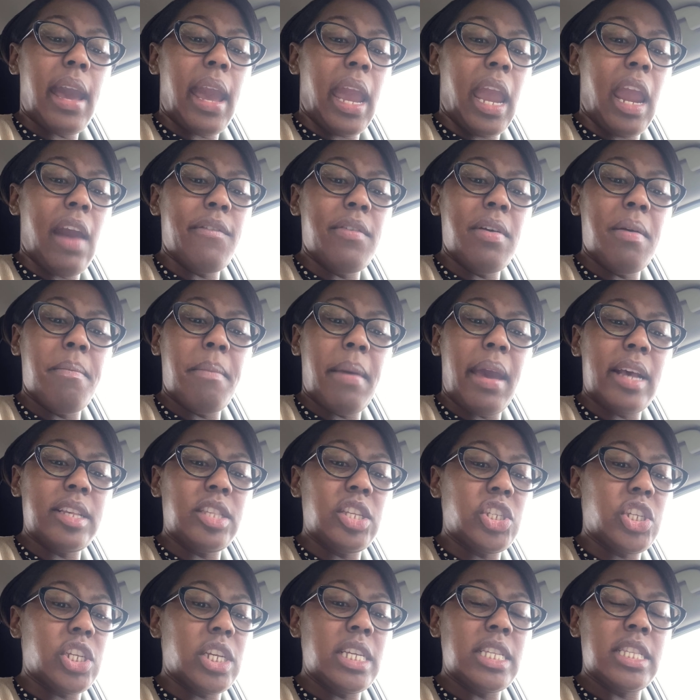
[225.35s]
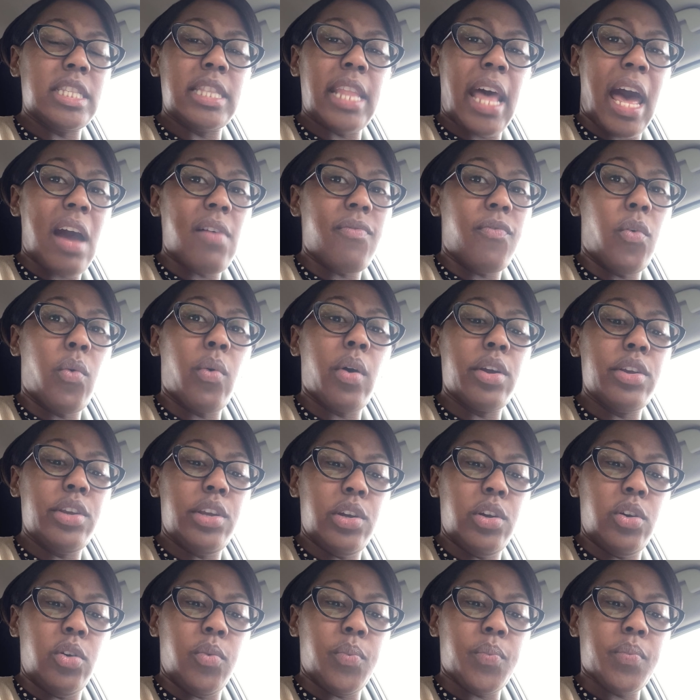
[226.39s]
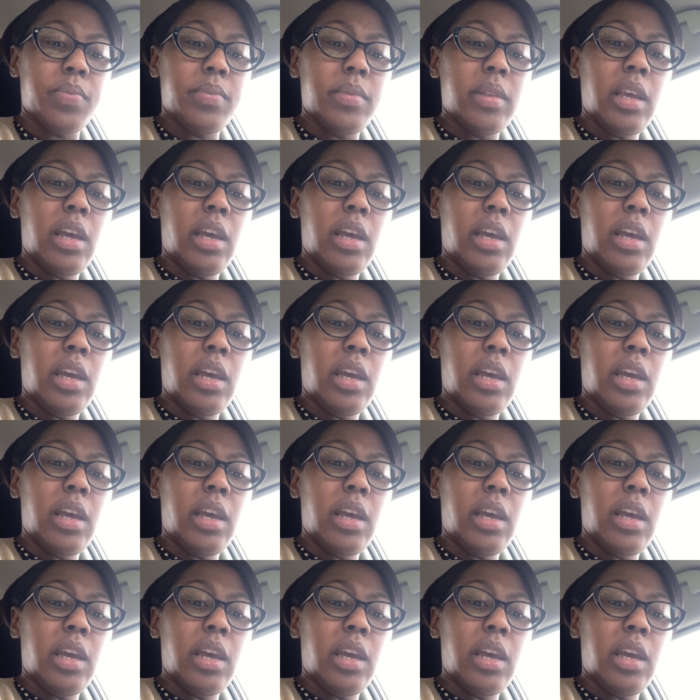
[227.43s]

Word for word: every message is not for you.